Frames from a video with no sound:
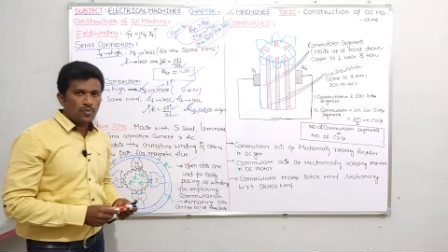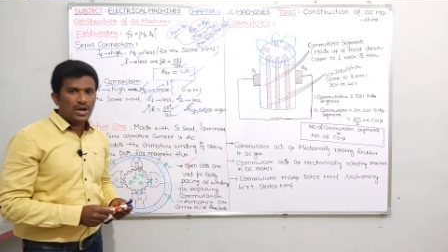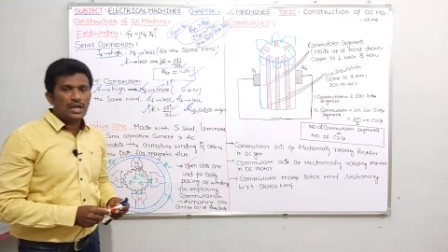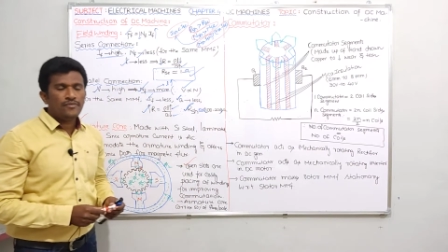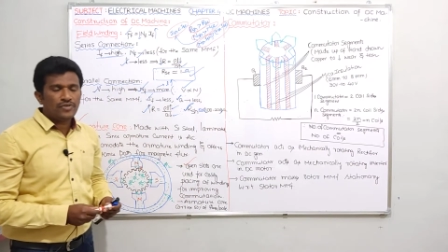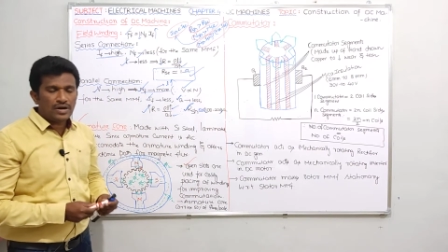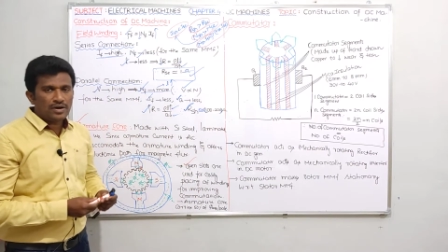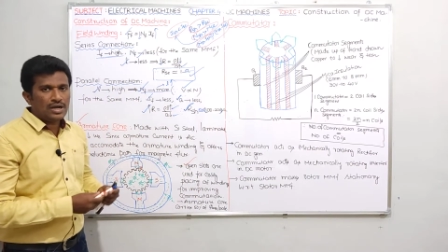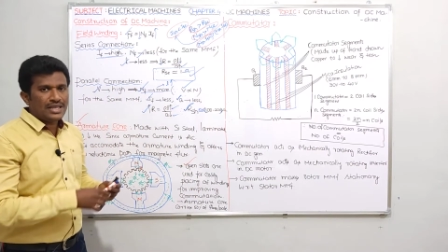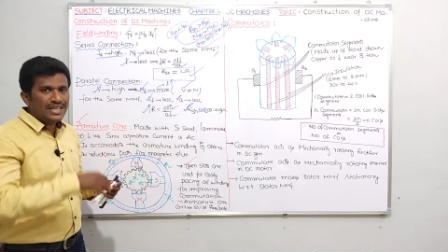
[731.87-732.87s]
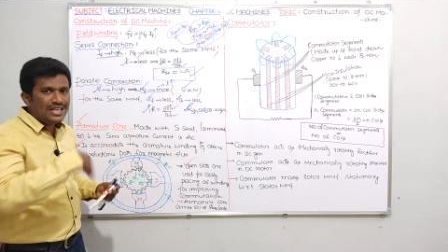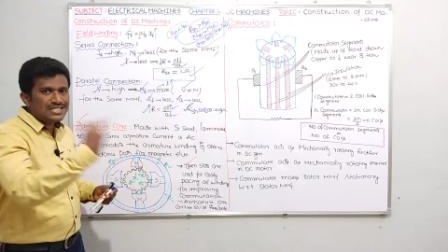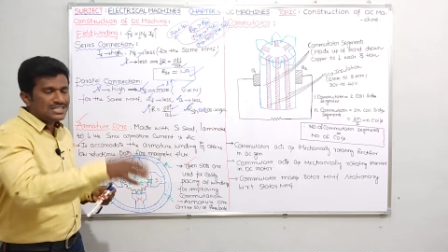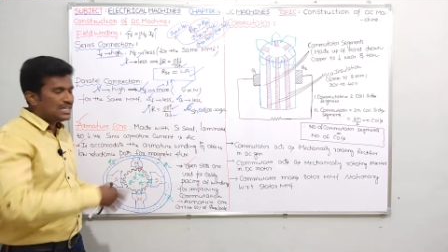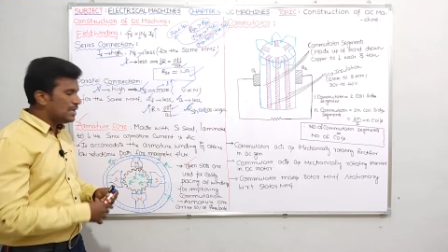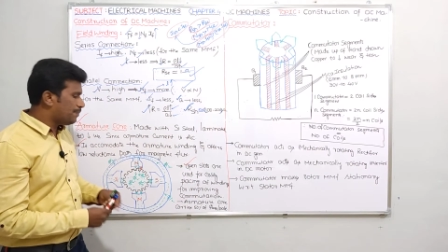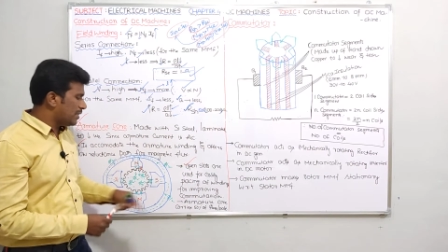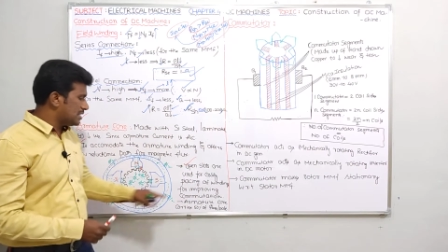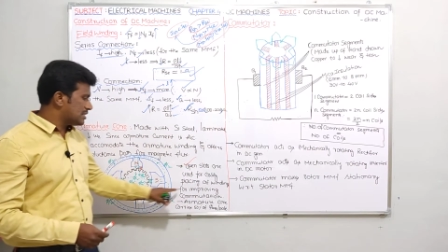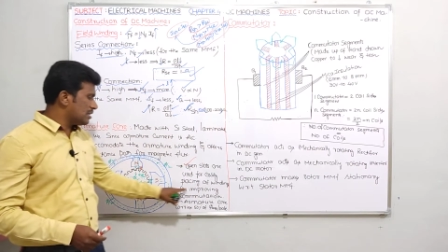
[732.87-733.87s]
Why? For easily
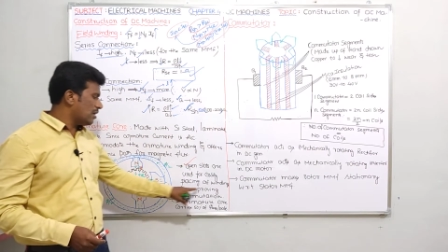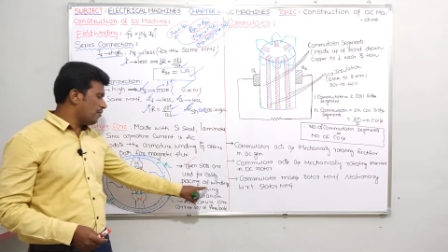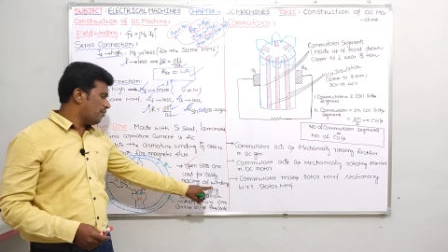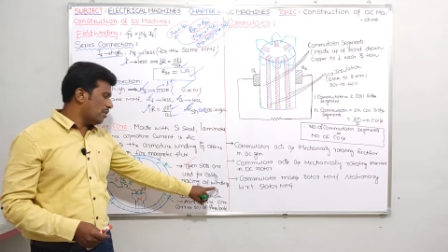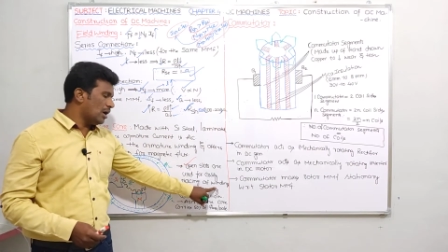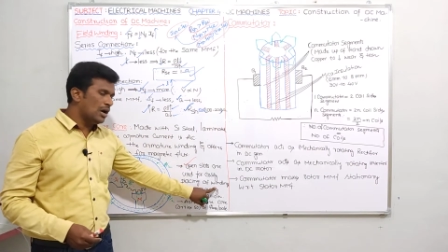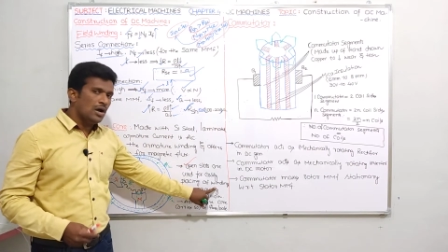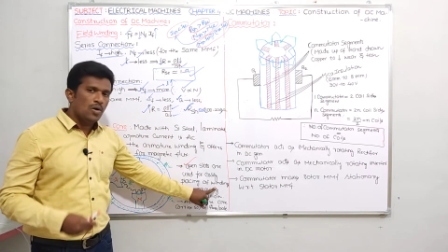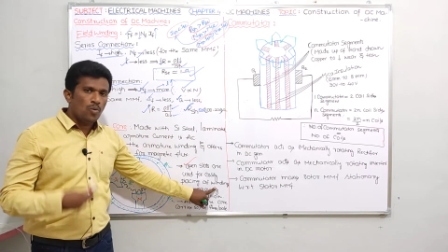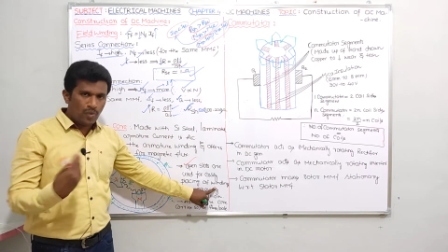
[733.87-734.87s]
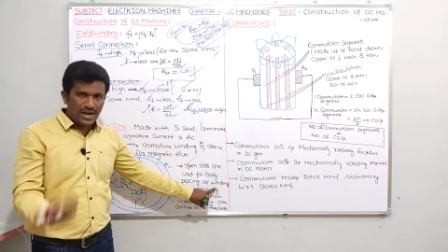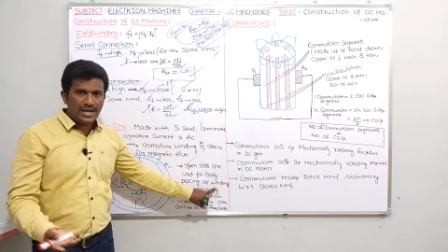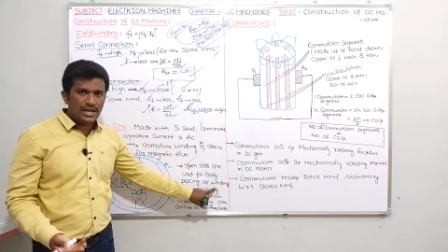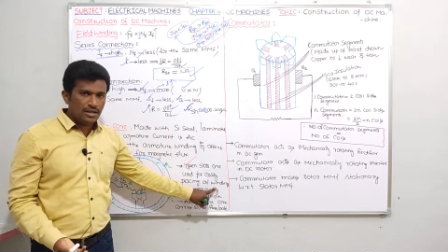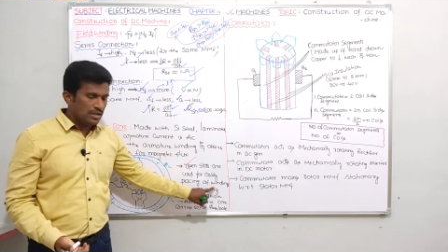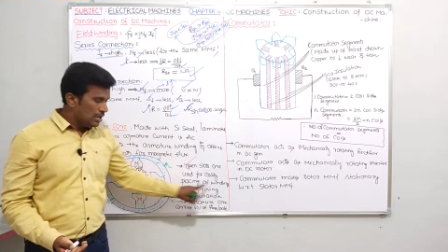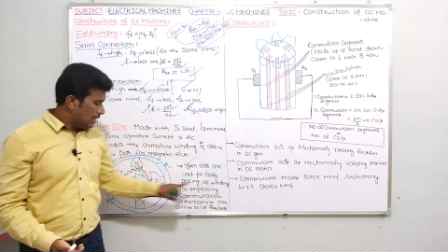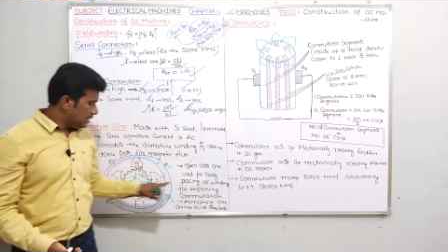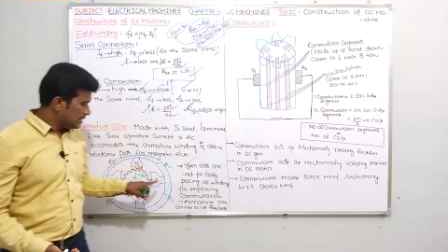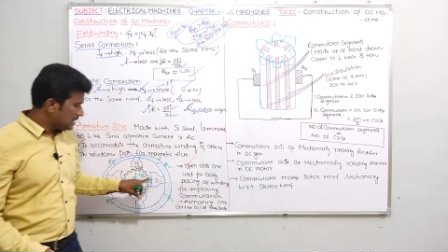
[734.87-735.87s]
placing of winding.
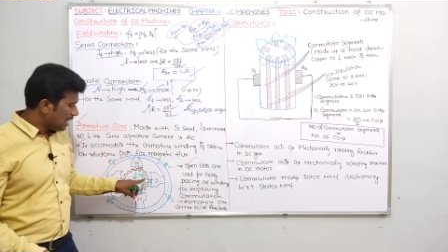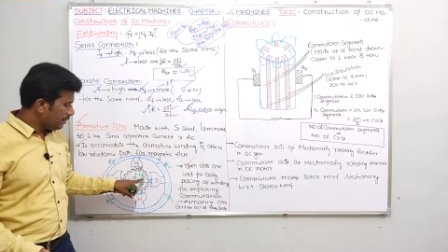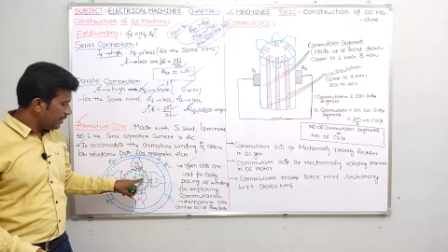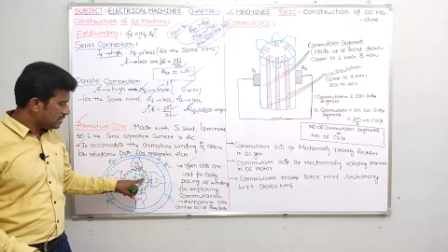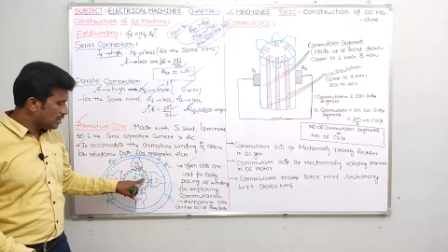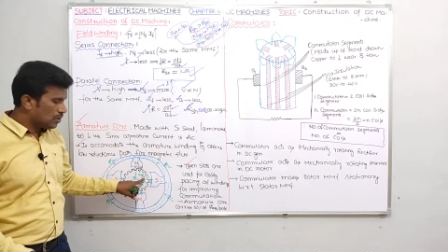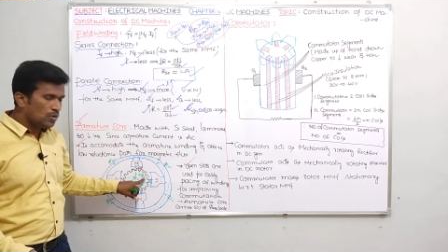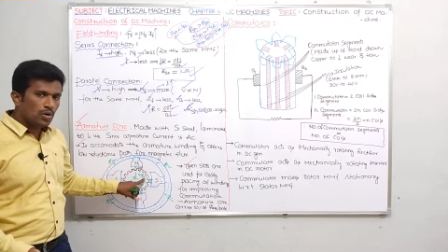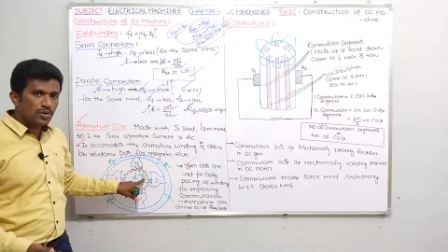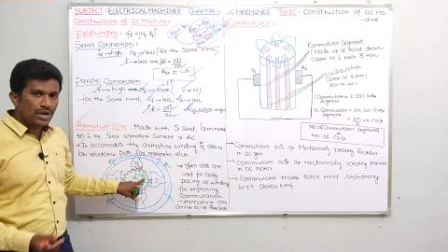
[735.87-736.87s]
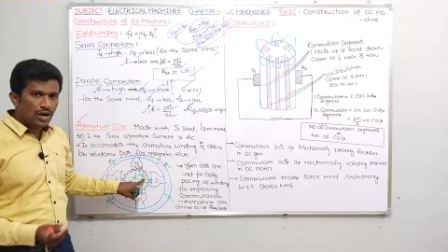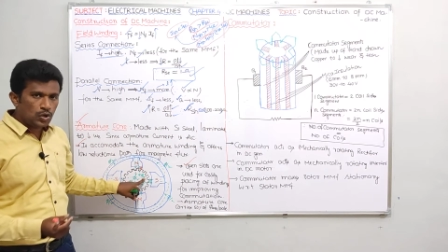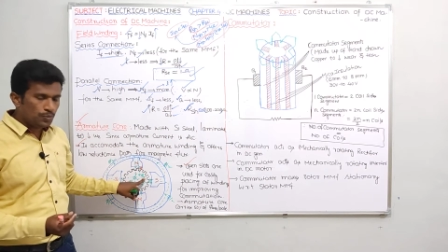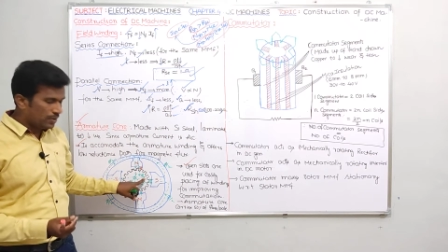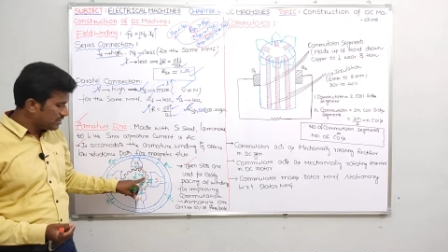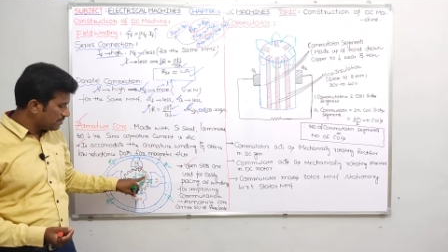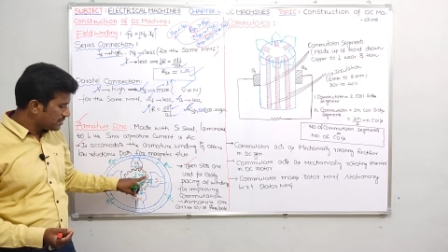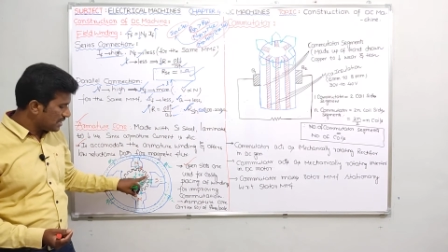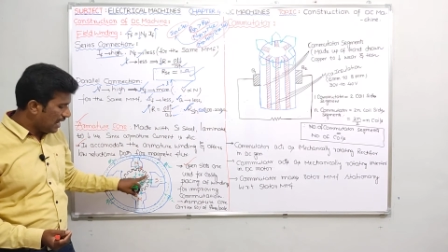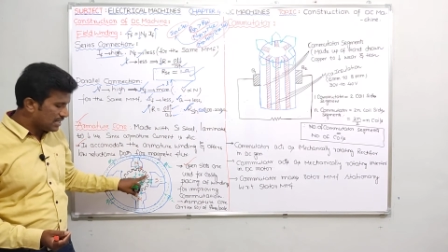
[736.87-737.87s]
In this armature core, you have to provide some
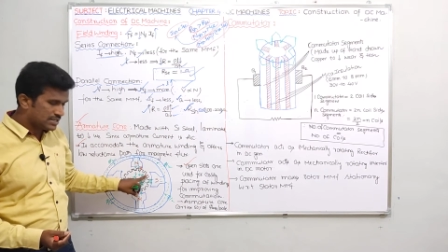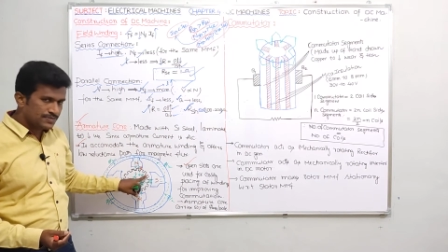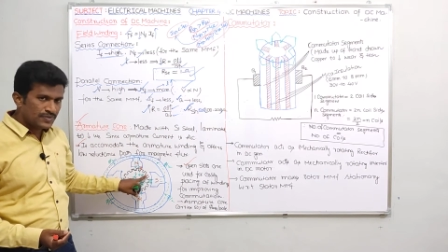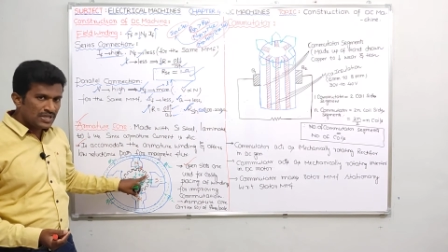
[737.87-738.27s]
slots.